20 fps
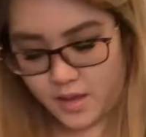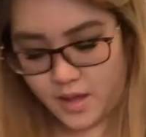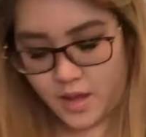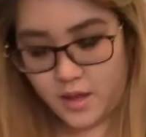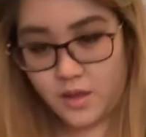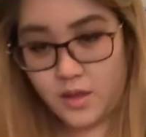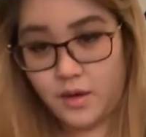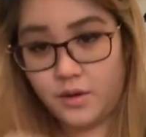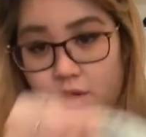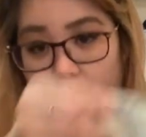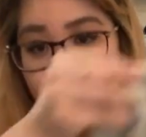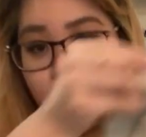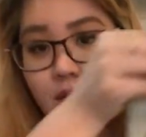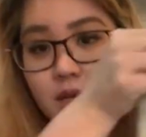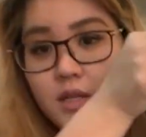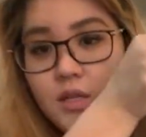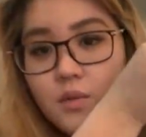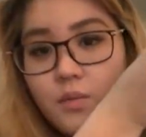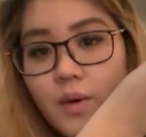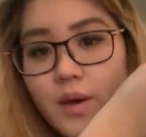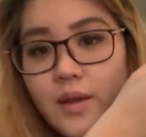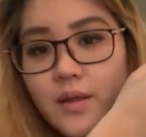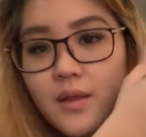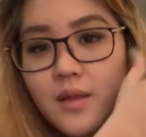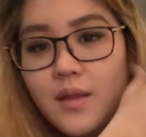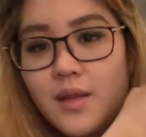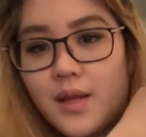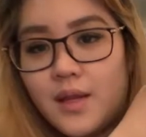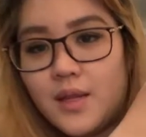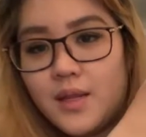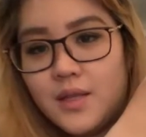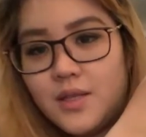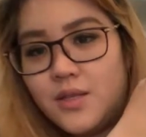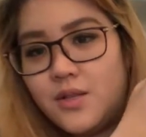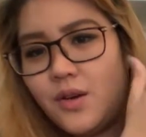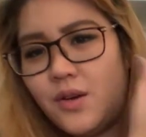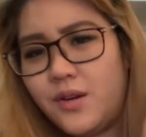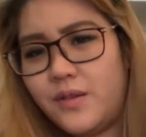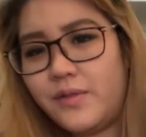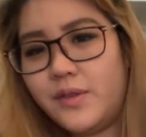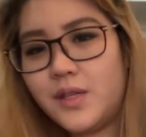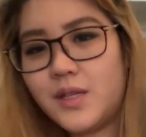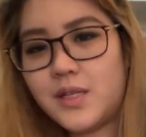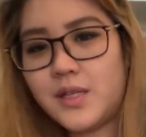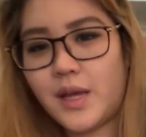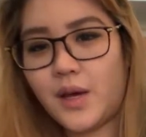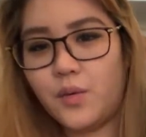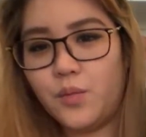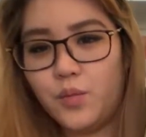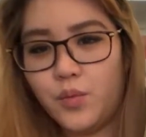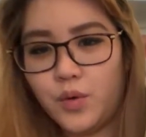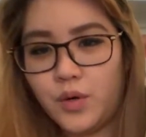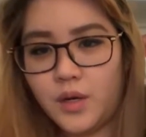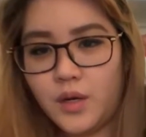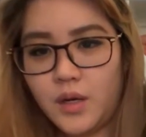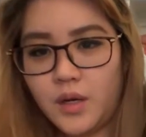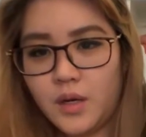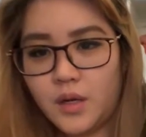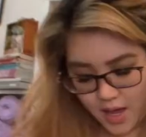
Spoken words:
Then there's this one that sort of looks like wood.